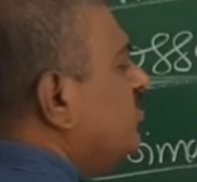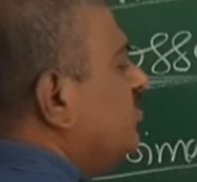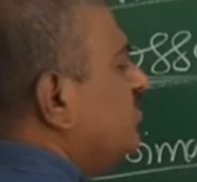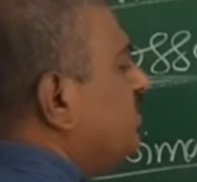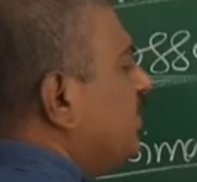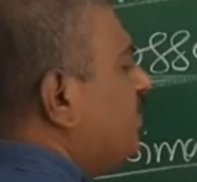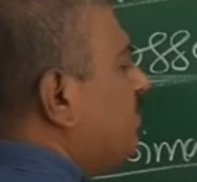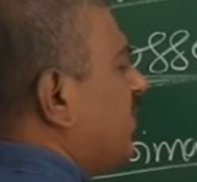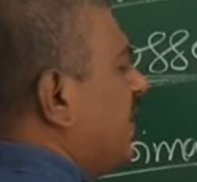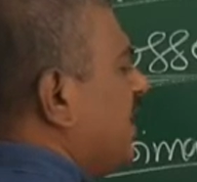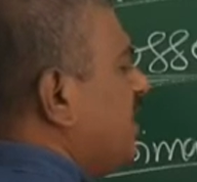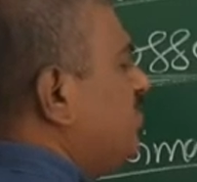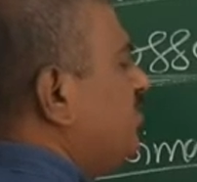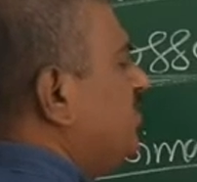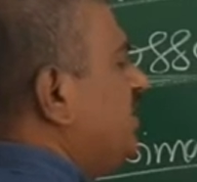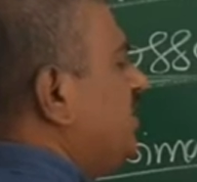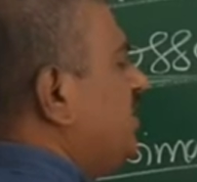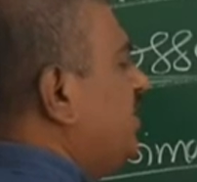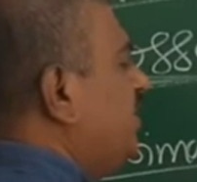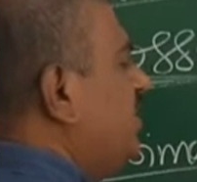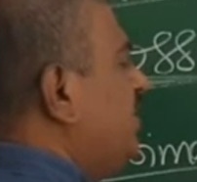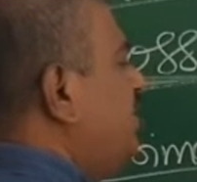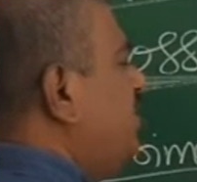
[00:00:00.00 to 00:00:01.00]
The
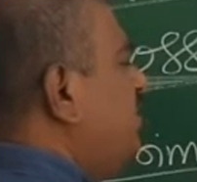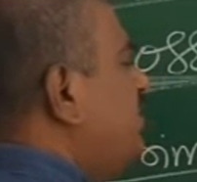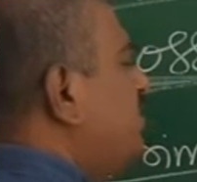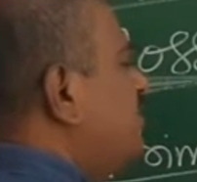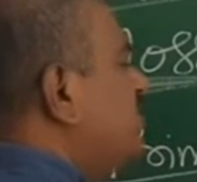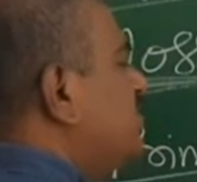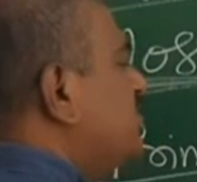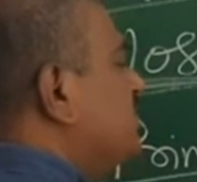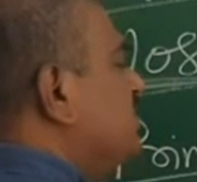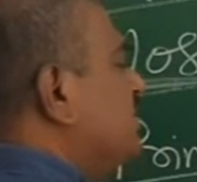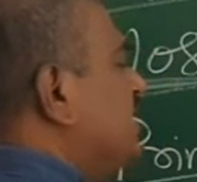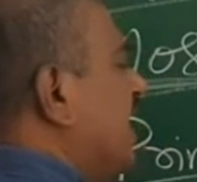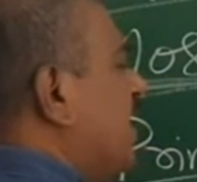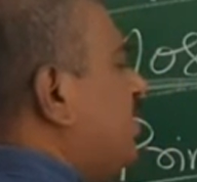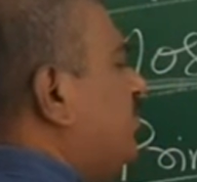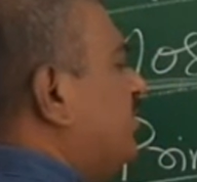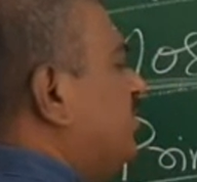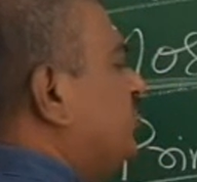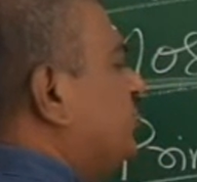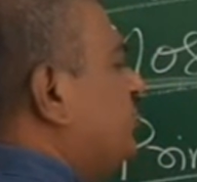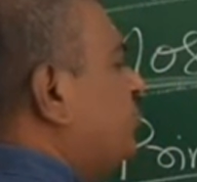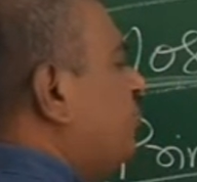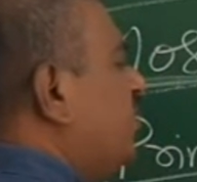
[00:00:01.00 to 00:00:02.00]
primary
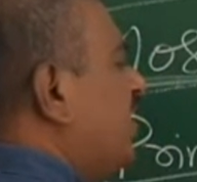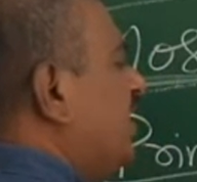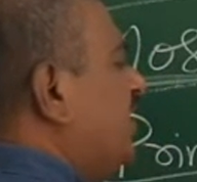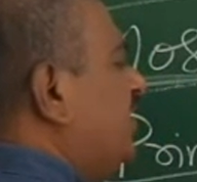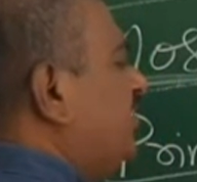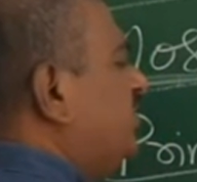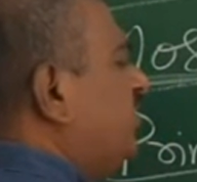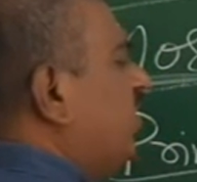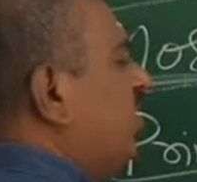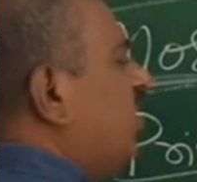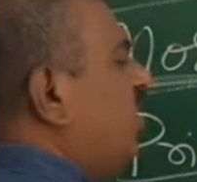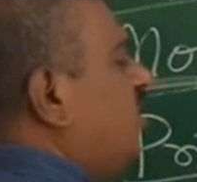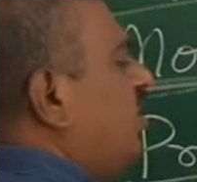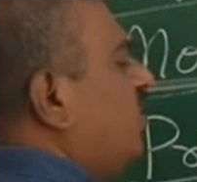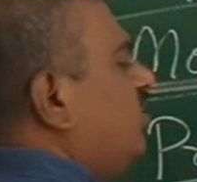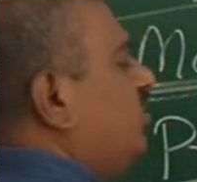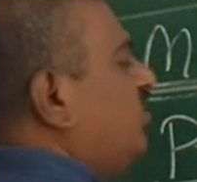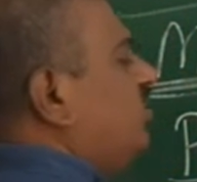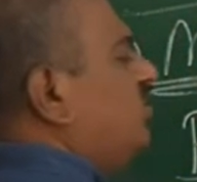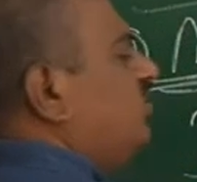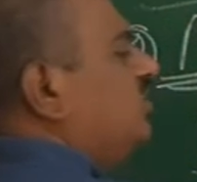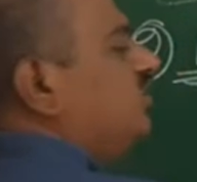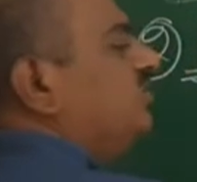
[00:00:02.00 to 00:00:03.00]
gametophyte
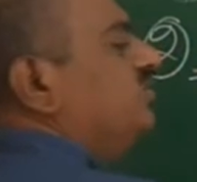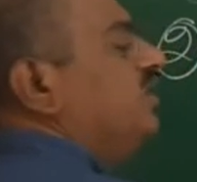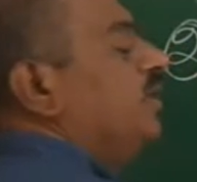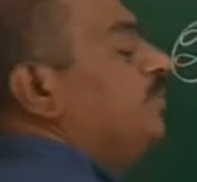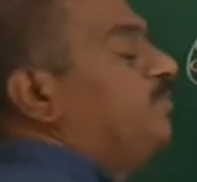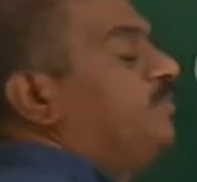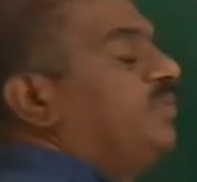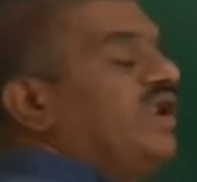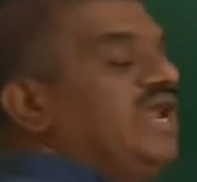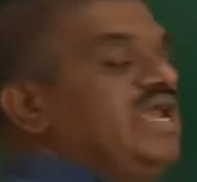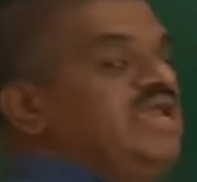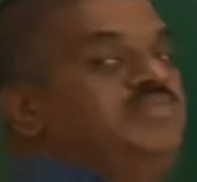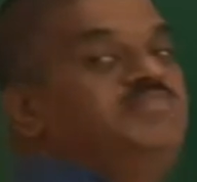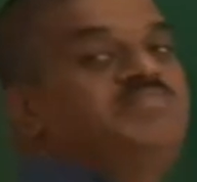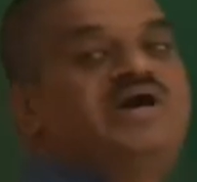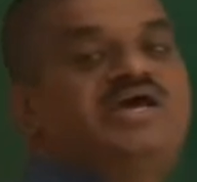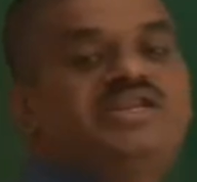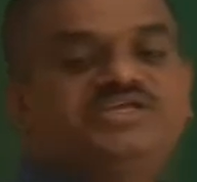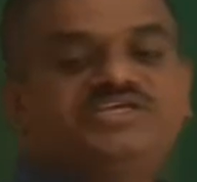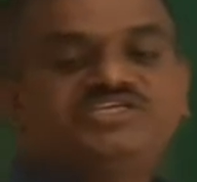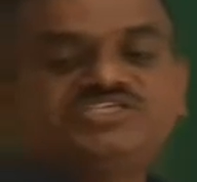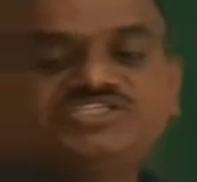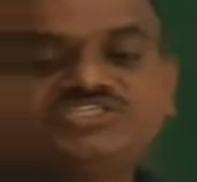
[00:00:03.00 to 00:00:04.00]
or the primary